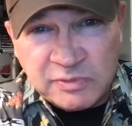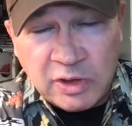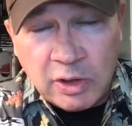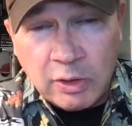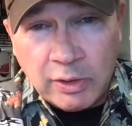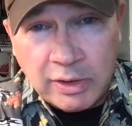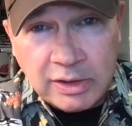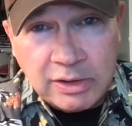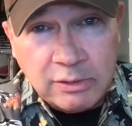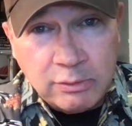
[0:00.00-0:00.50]
You
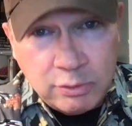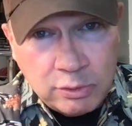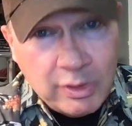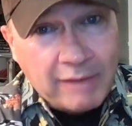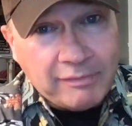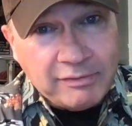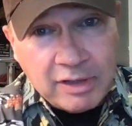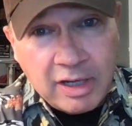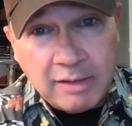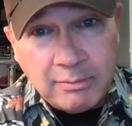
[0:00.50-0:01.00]
know, you, you
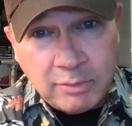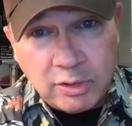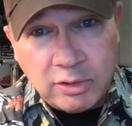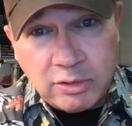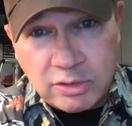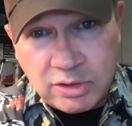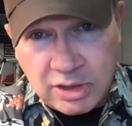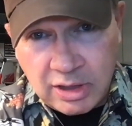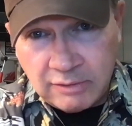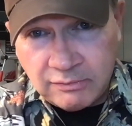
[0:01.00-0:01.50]
have to humble
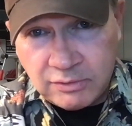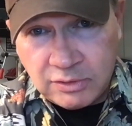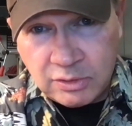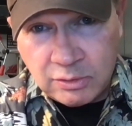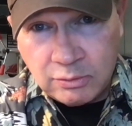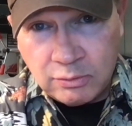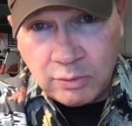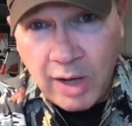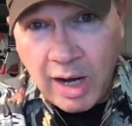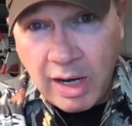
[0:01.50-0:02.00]
yourself
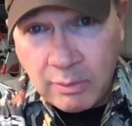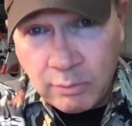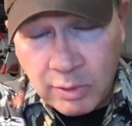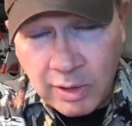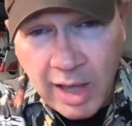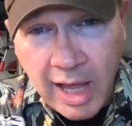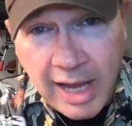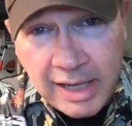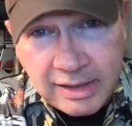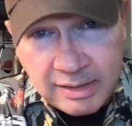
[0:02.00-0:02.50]
to
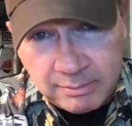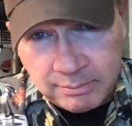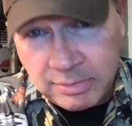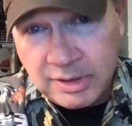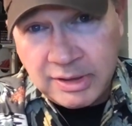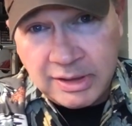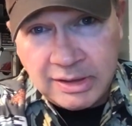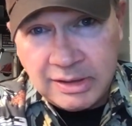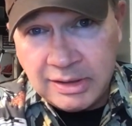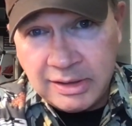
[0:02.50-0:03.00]
rely
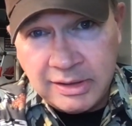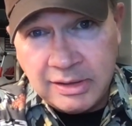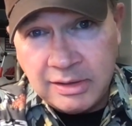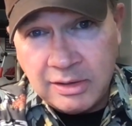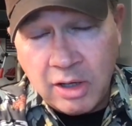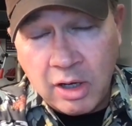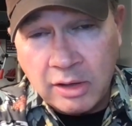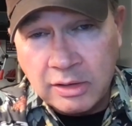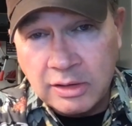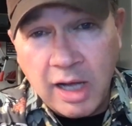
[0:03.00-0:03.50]

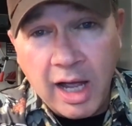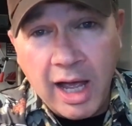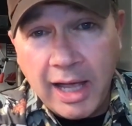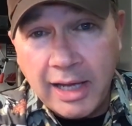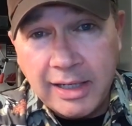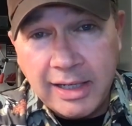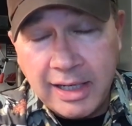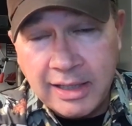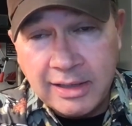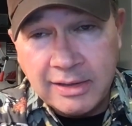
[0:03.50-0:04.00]
completely on
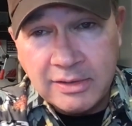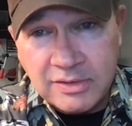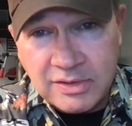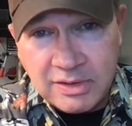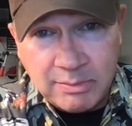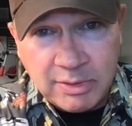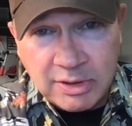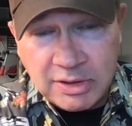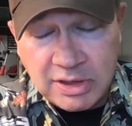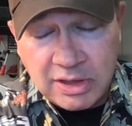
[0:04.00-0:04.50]
God and
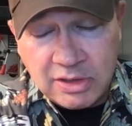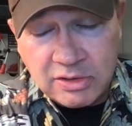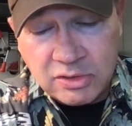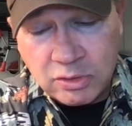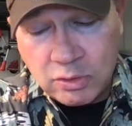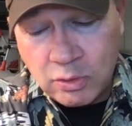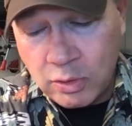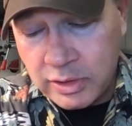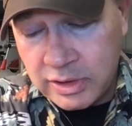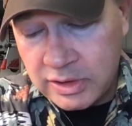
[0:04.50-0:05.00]
submit to His
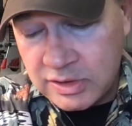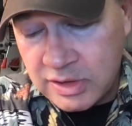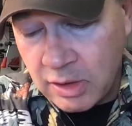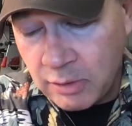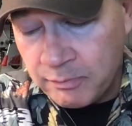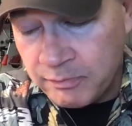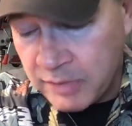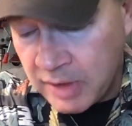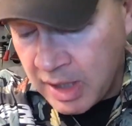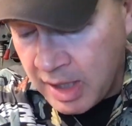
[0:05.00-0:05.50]
authority.
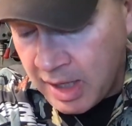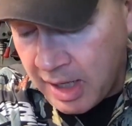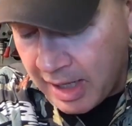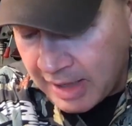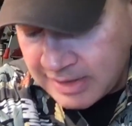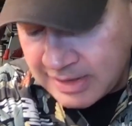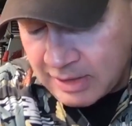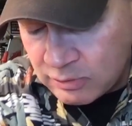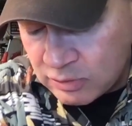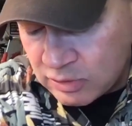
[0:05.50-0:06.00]
So
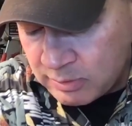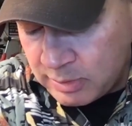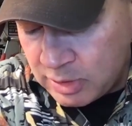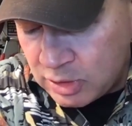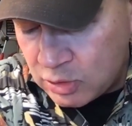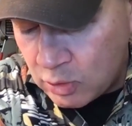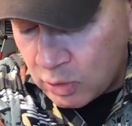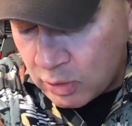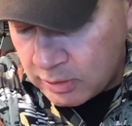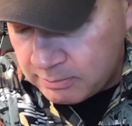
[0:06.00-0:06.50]
I said it was going to
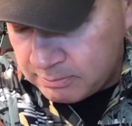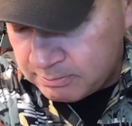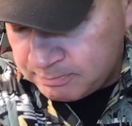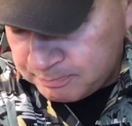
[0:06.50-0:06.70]
be short.